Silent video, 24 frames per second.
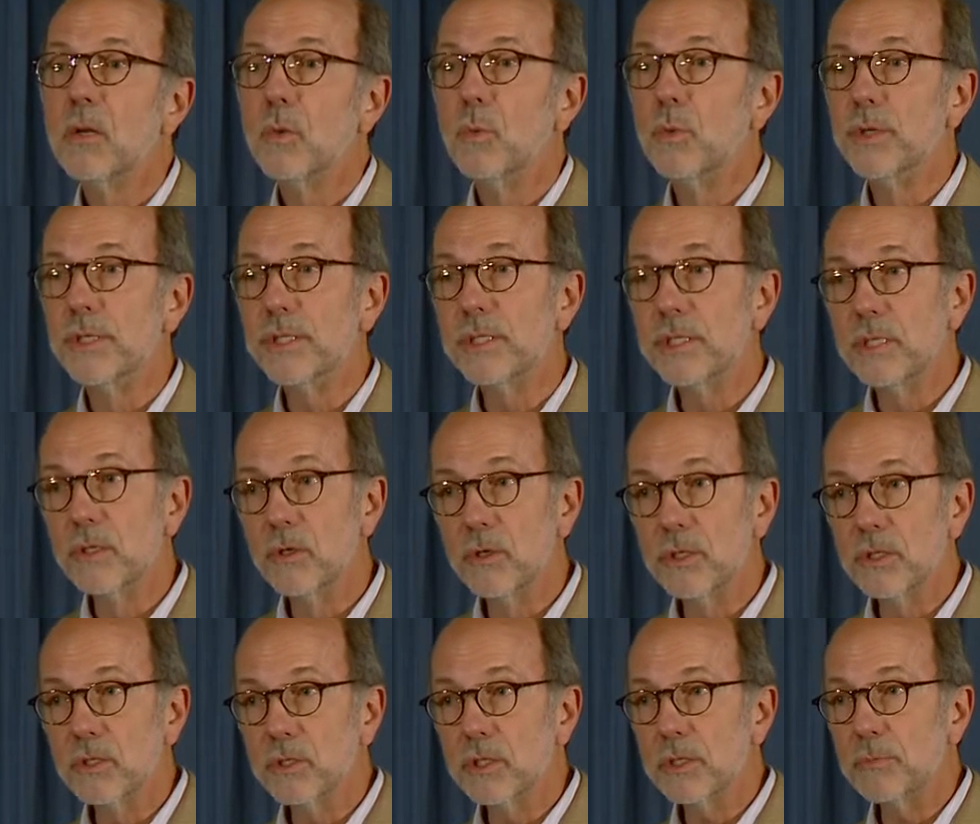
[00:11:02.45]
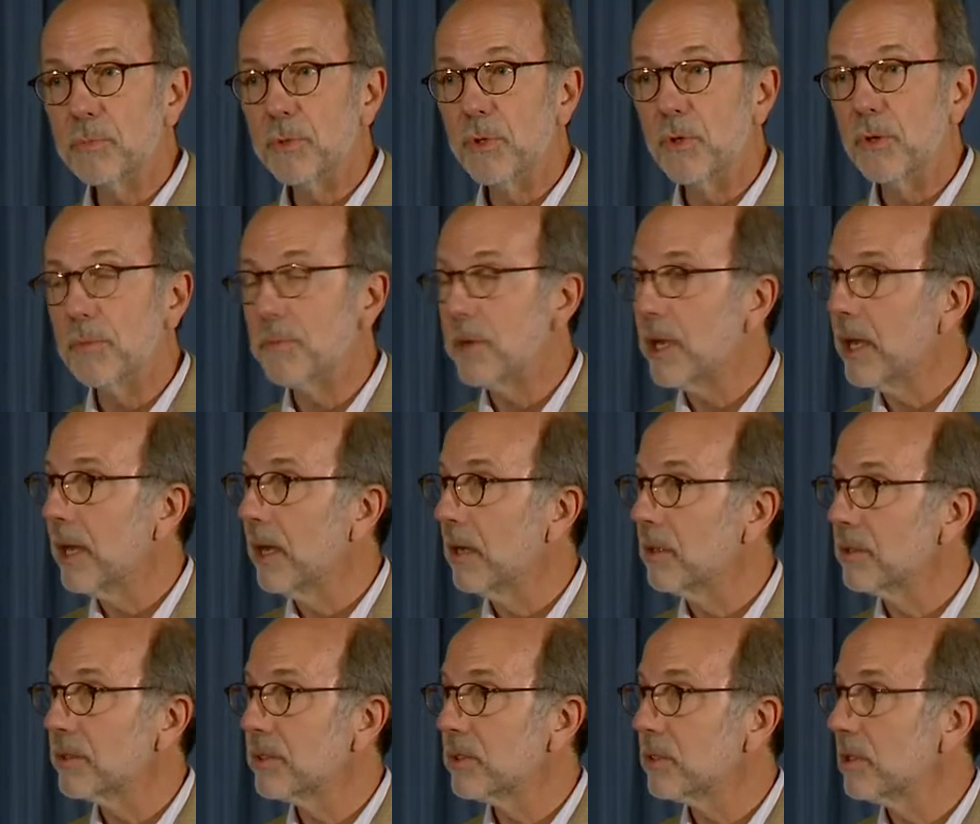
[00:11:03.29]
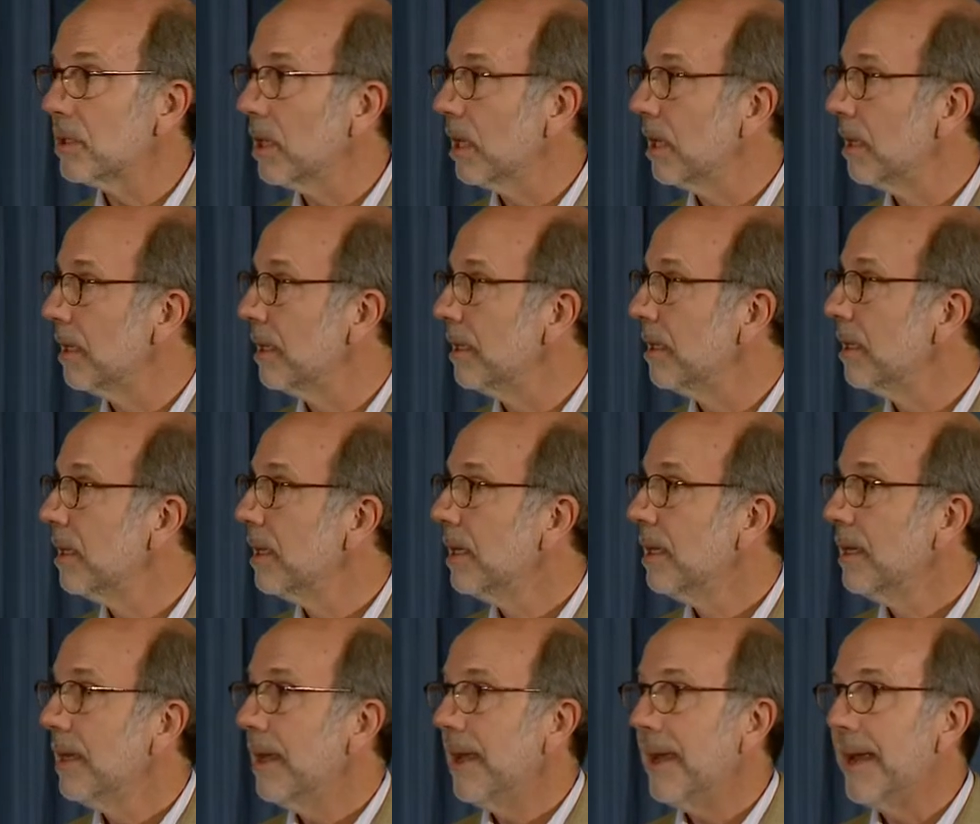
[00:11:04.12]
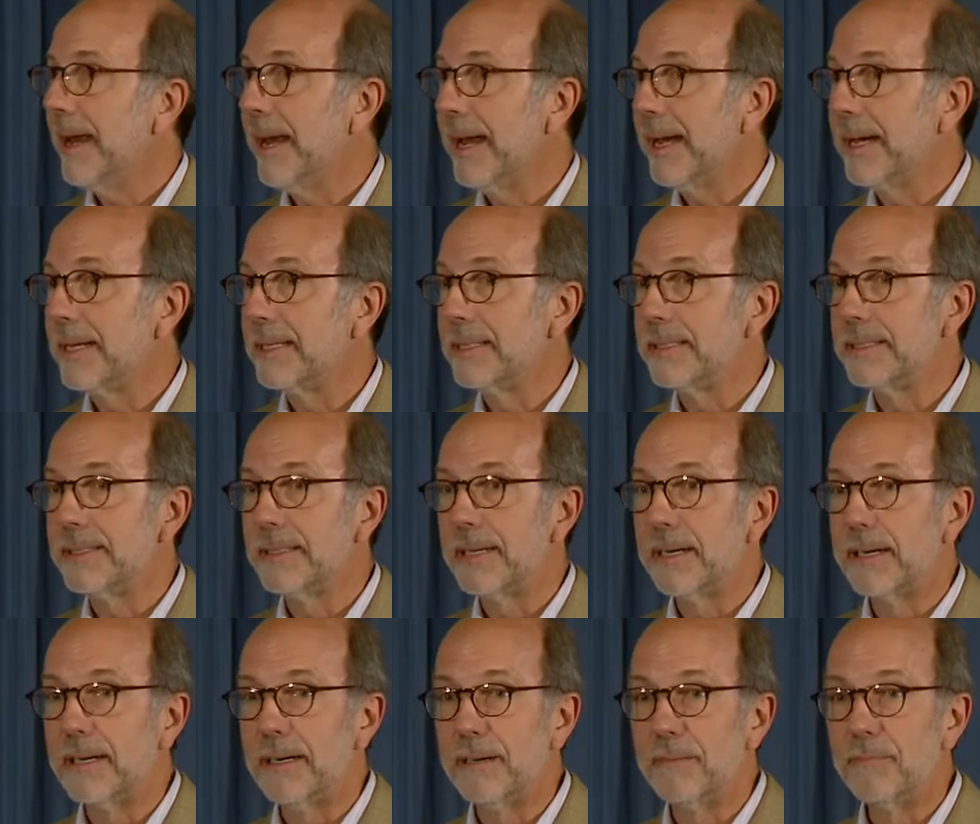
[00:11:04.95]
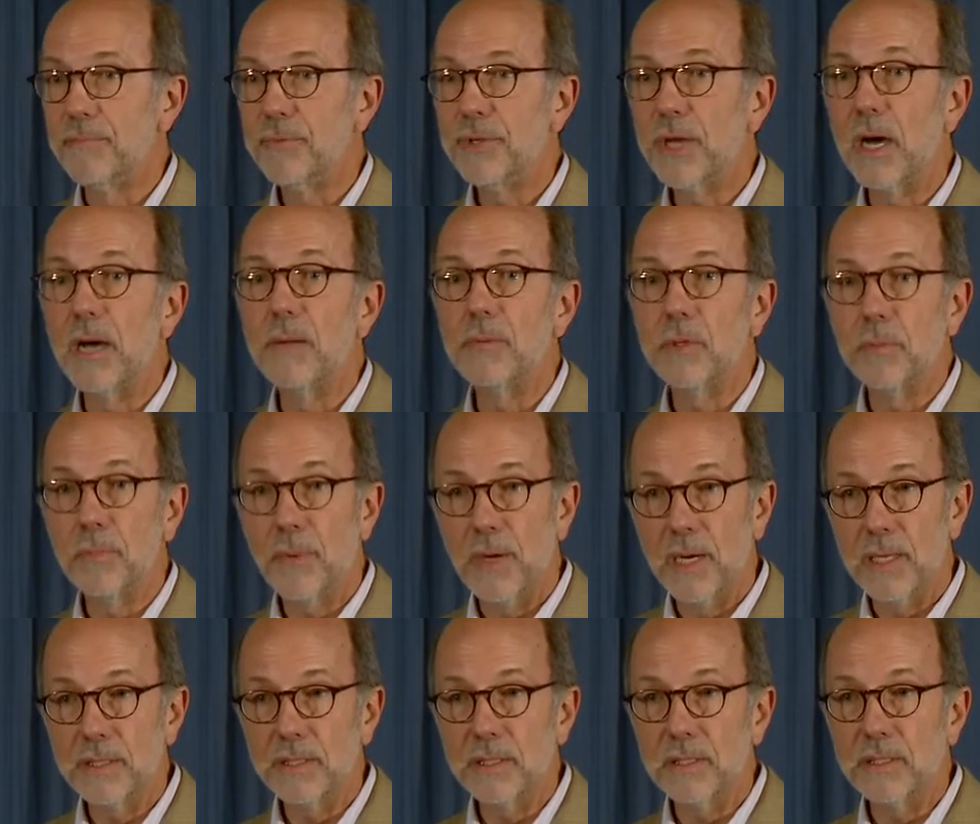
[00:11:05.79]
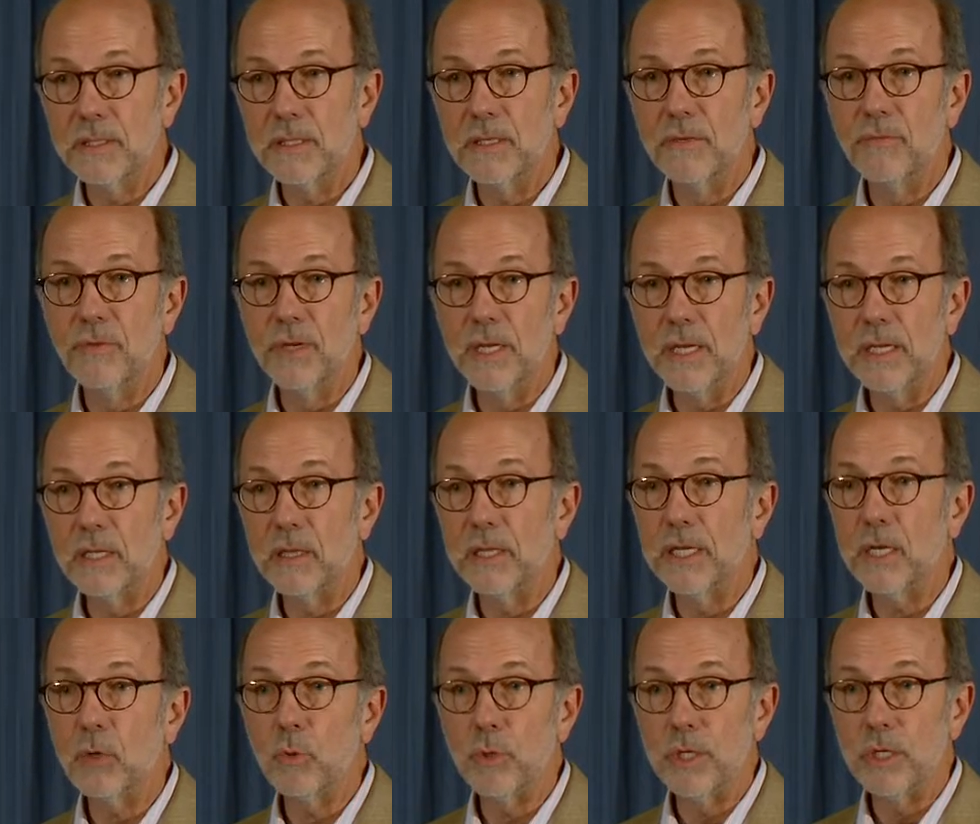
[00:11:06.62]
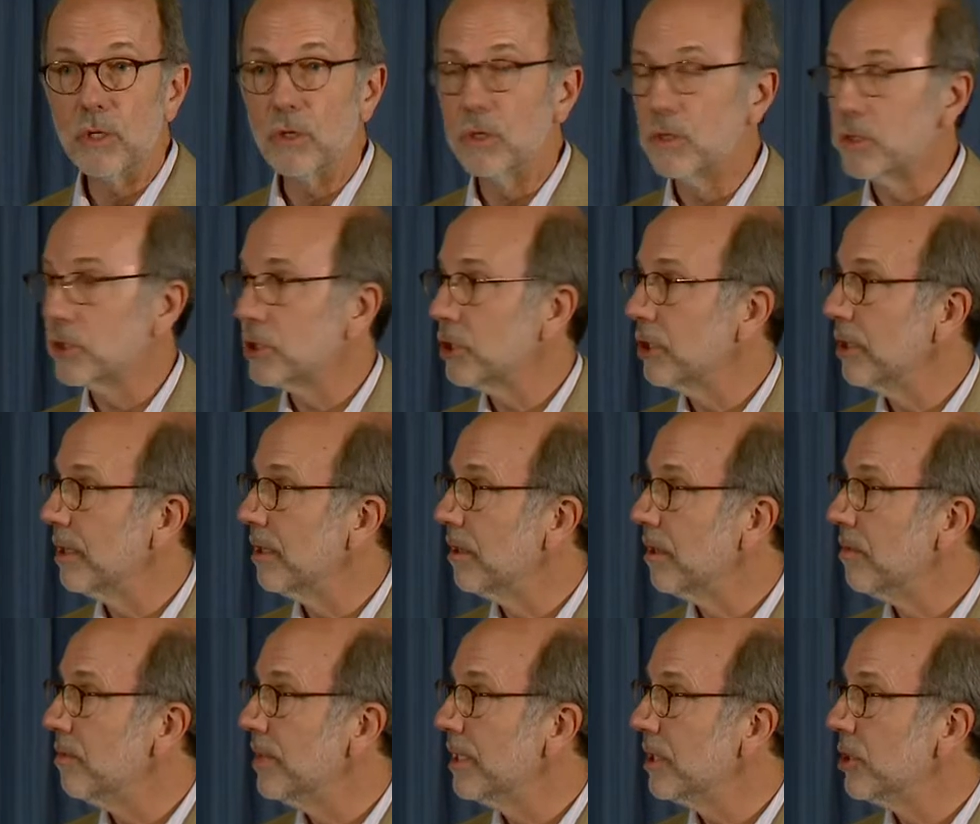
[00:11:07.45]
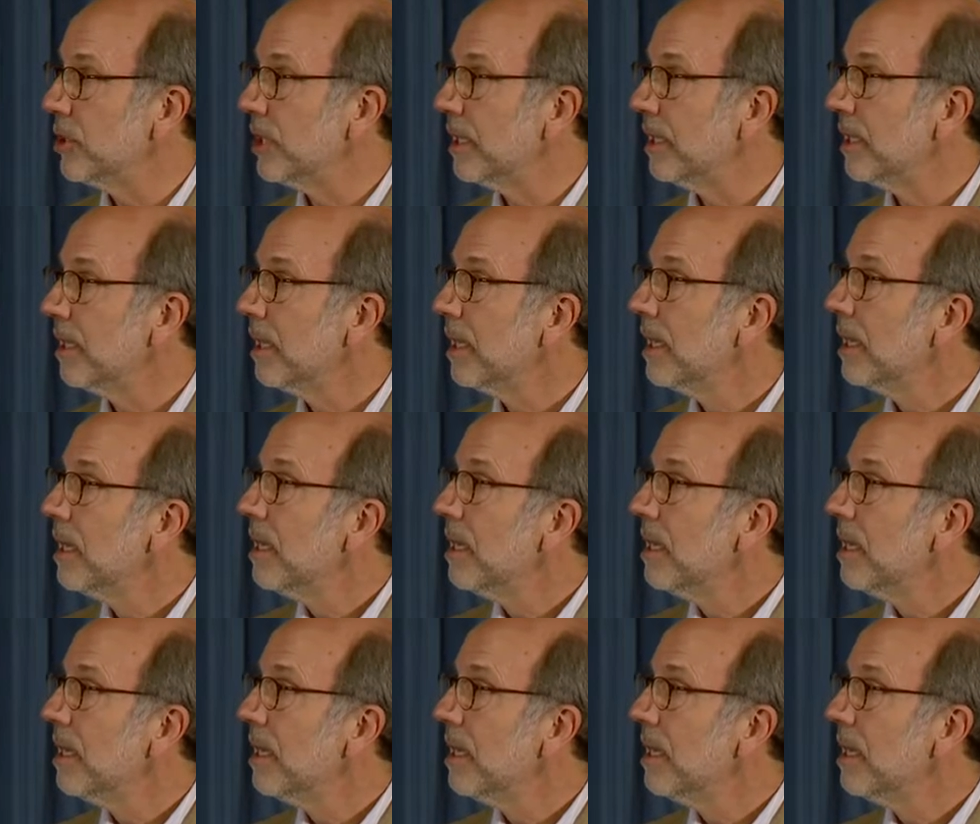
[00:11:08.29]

with serial sputum counts done and time to positivity and liquid culture in the midget.